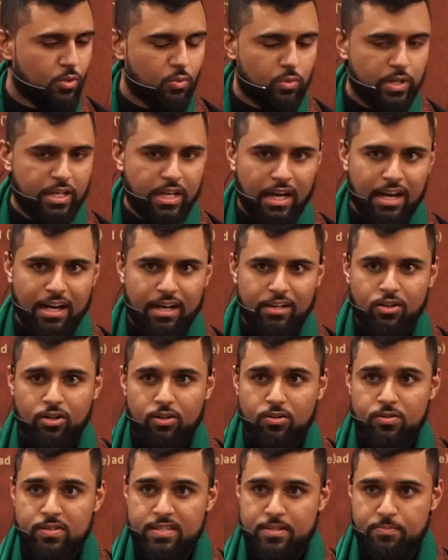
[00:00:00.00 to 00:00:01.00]
we had
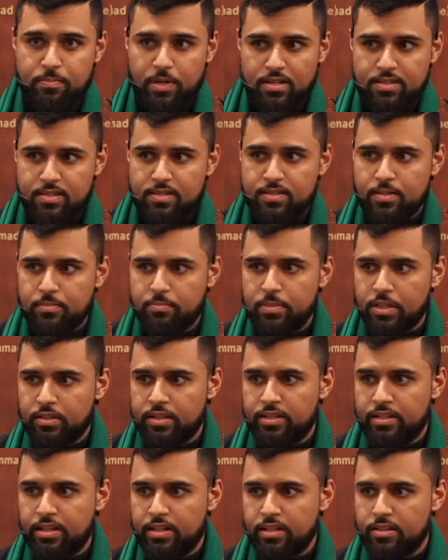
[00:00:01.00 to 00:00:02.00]
our
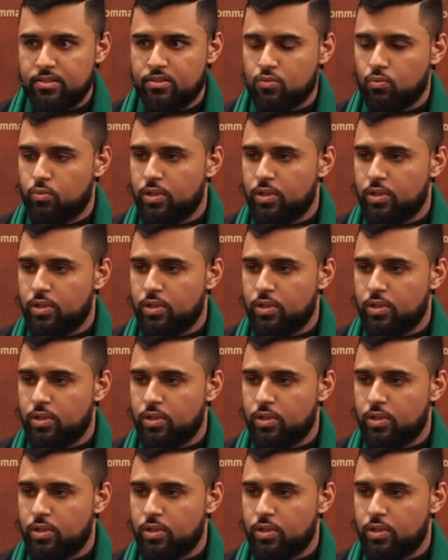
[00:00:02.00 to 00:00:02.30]
responsibilities,